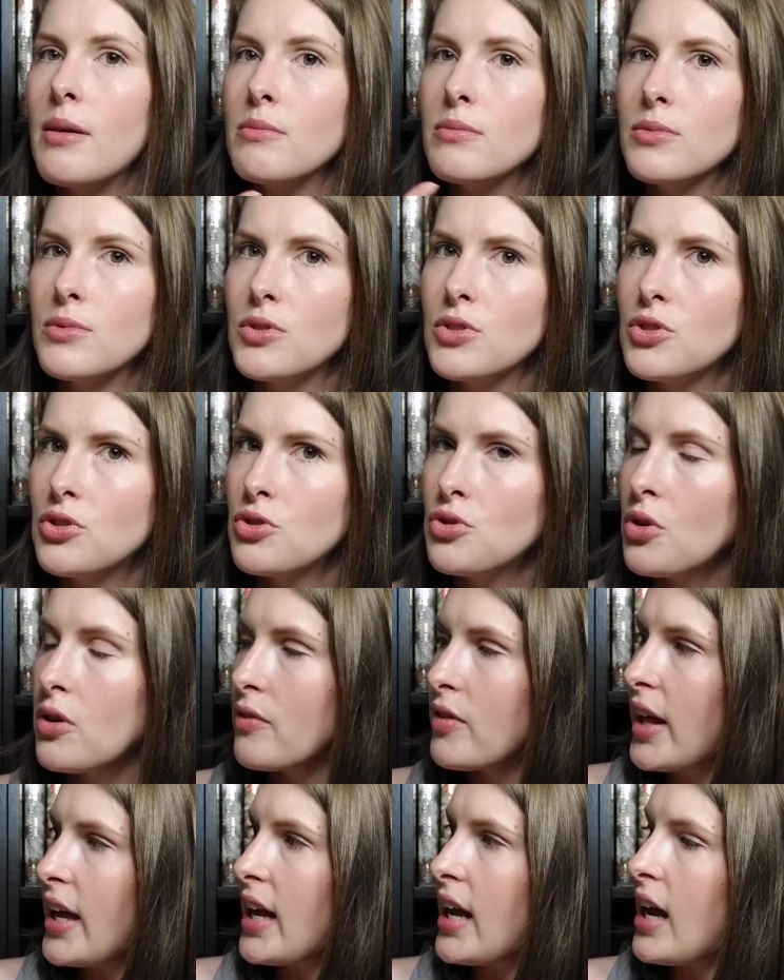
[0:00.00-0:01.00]
sort of
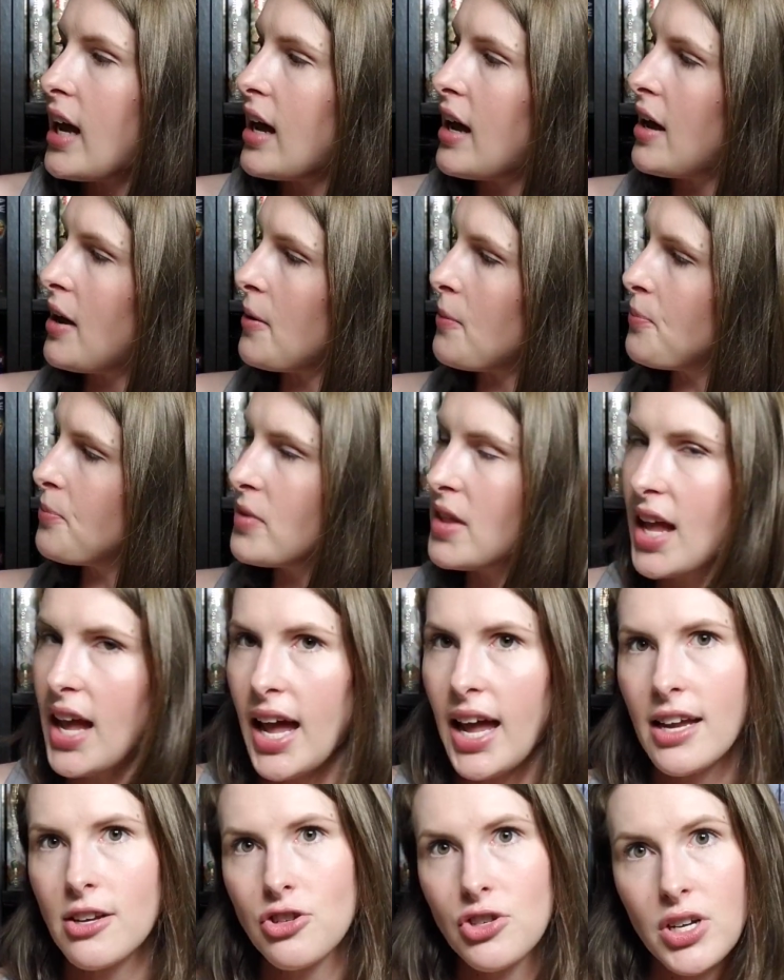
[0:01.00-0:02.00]
like a
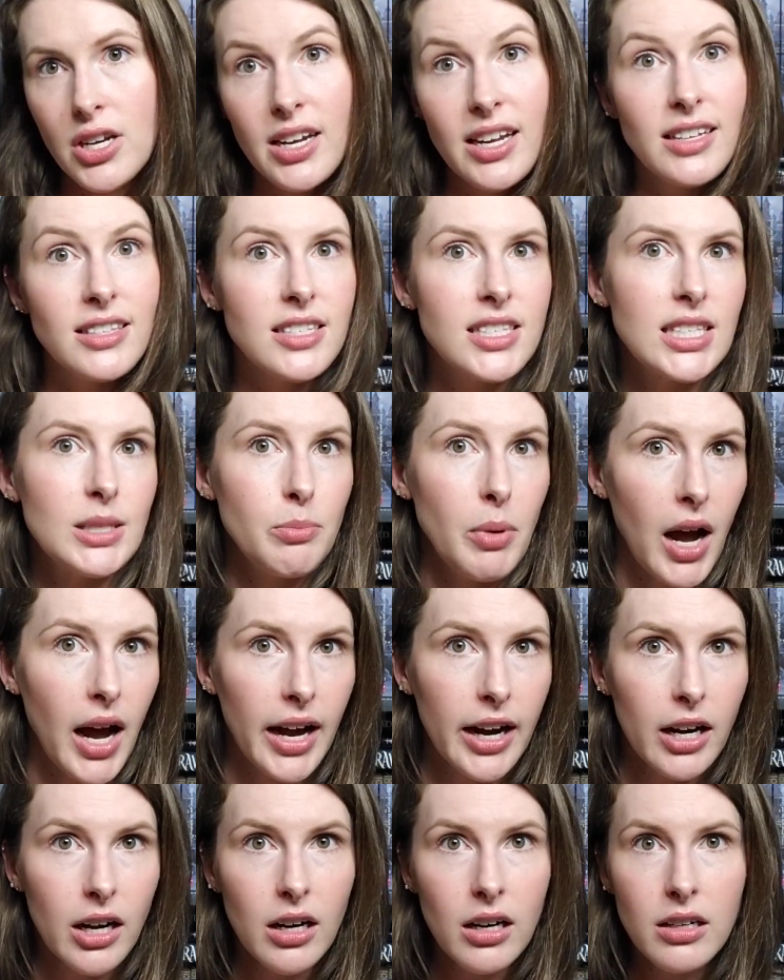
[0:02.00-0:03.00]
Asian
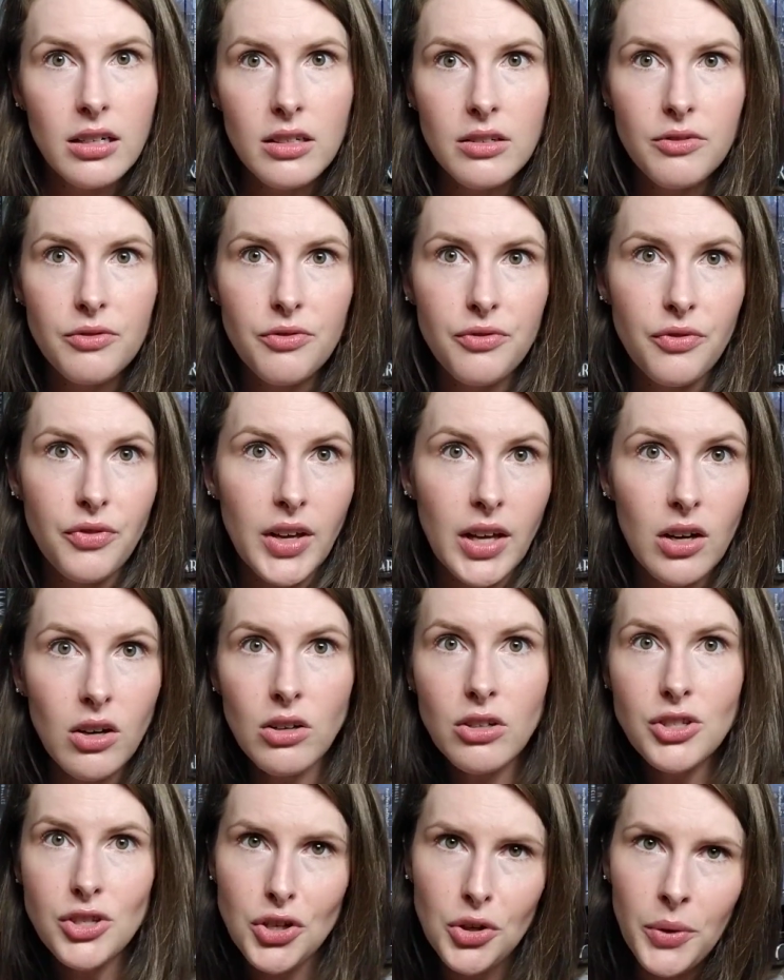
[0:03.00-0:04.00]
inspired
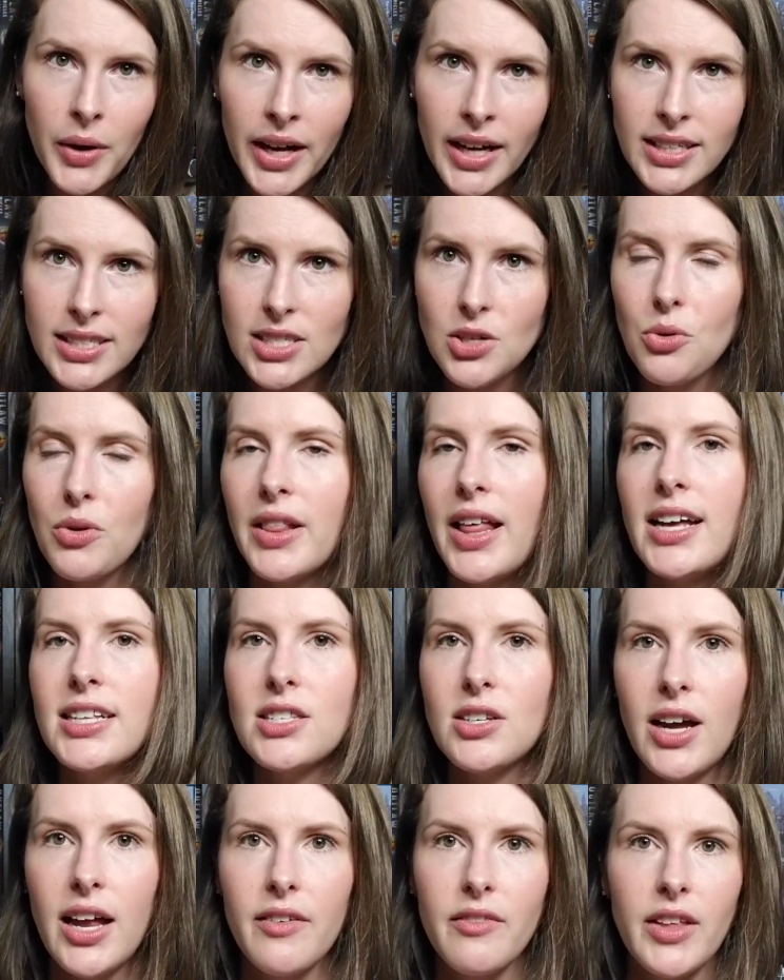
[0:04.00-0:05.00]
feel to it, or that's
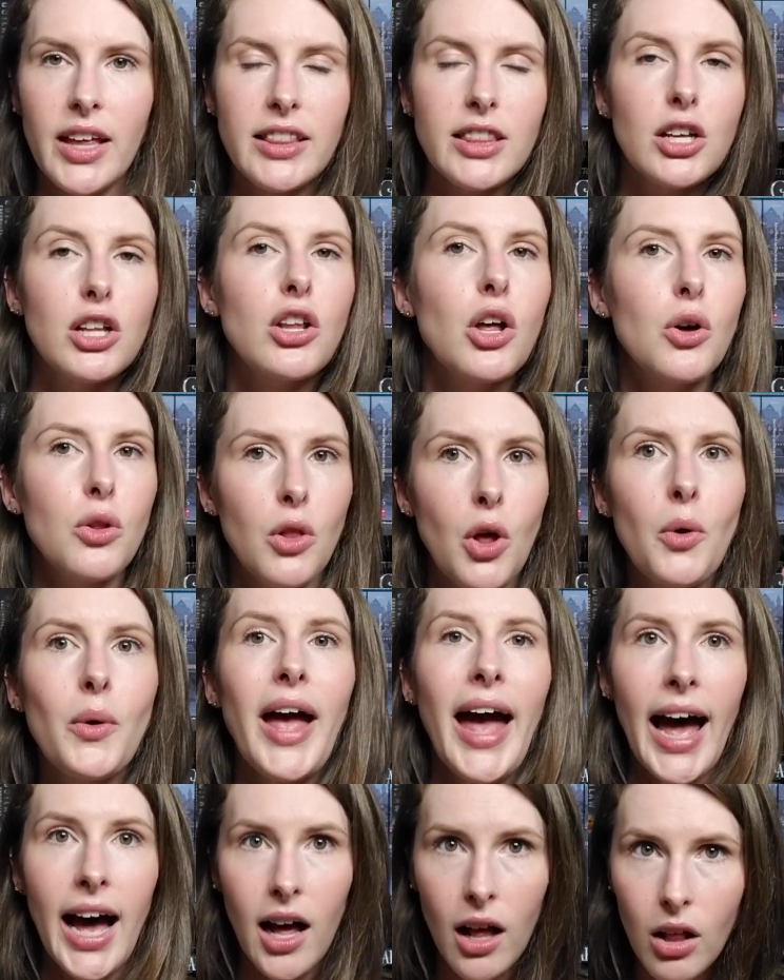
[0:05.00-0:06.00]
kind of like the
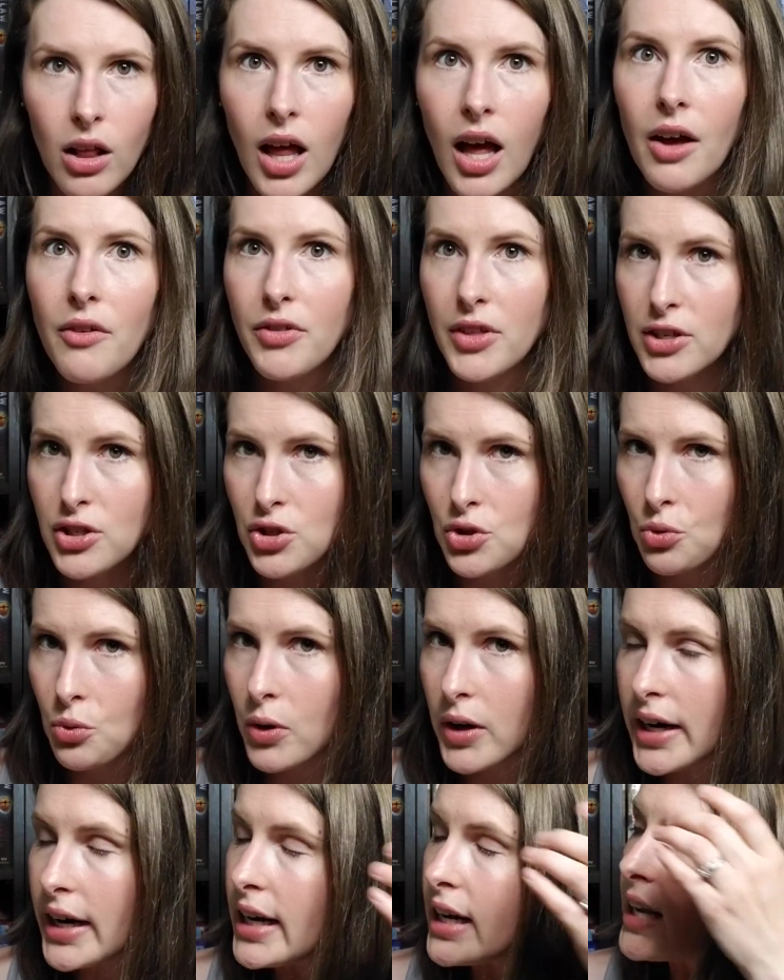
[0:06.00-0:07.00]
locale of the
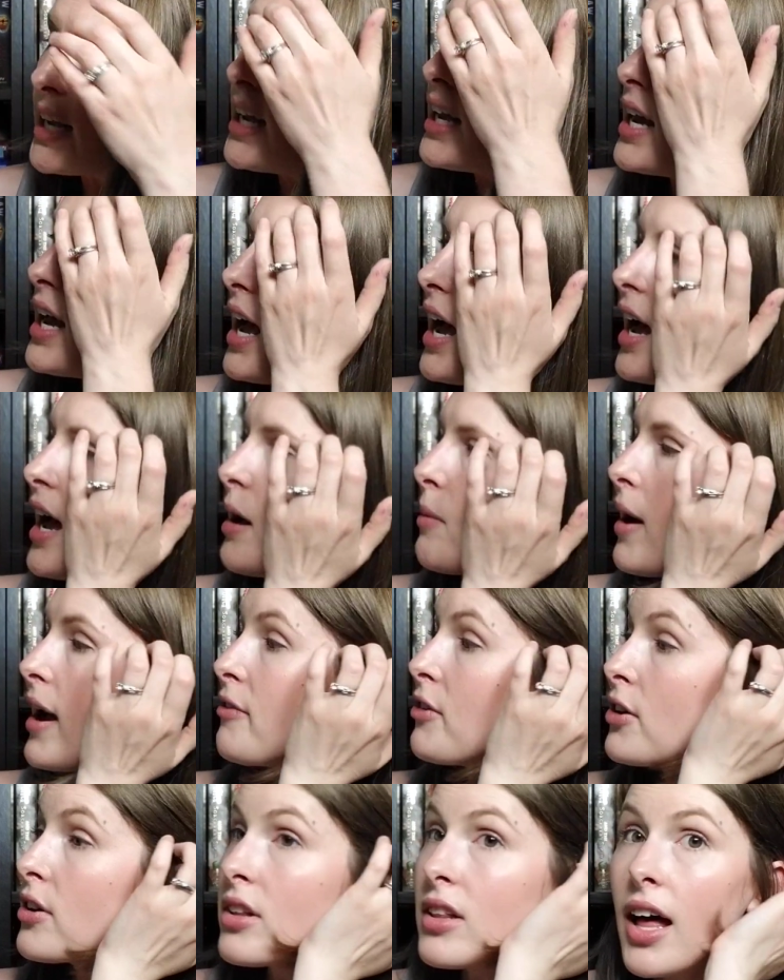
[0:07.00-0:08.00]
story. I've
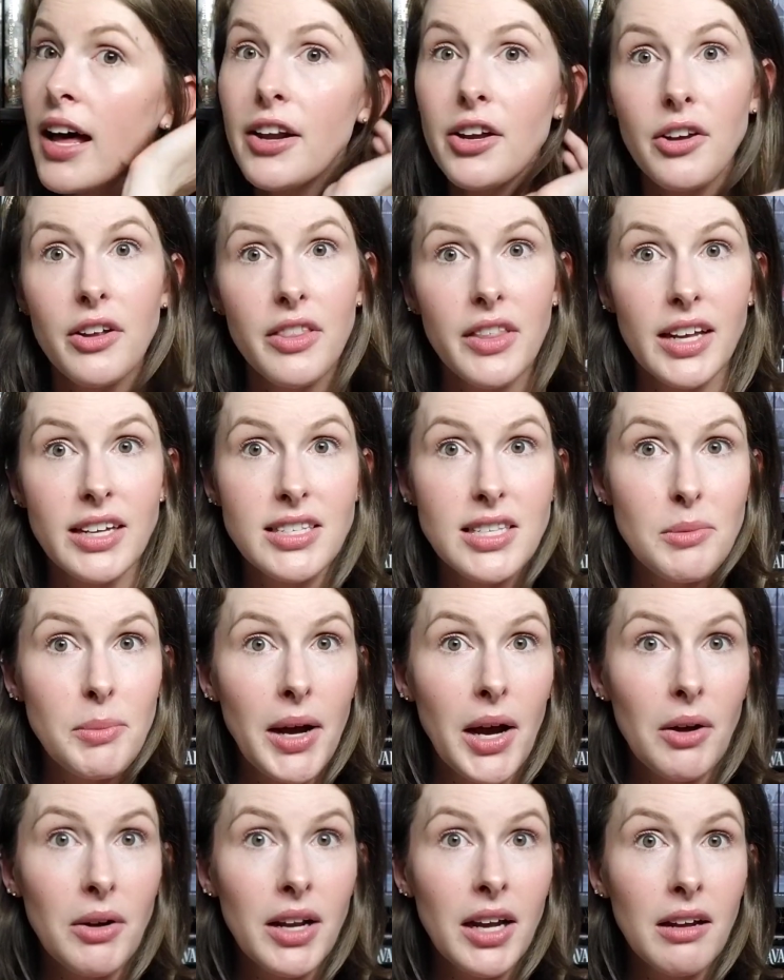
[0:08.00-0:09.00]
heard a lot of good things
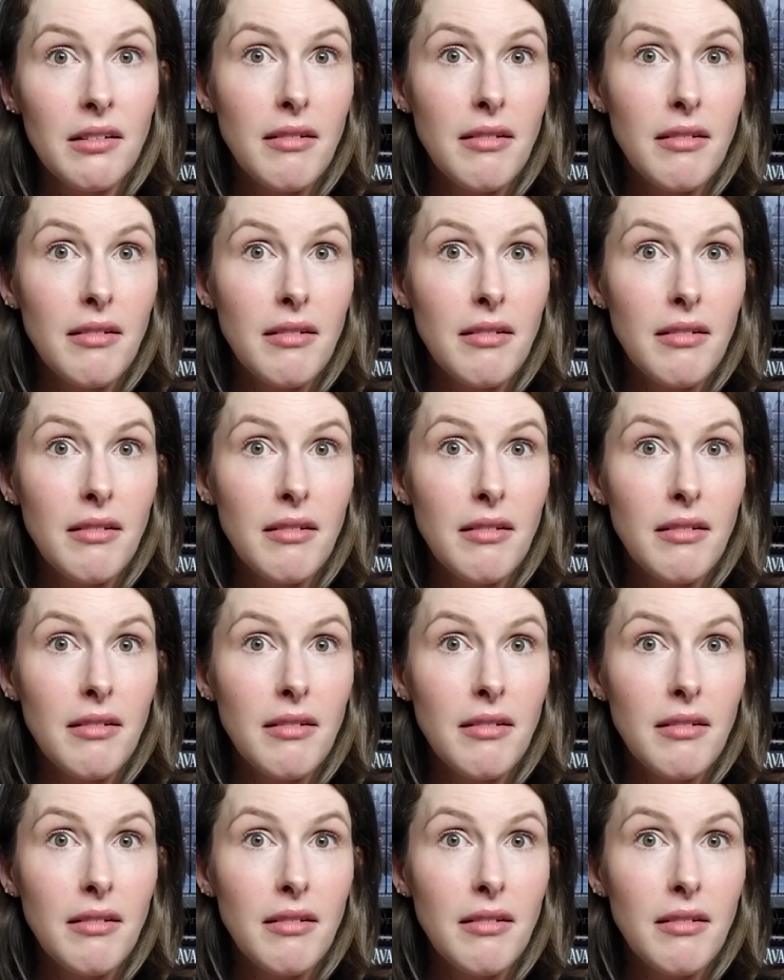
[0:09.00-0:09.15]
about it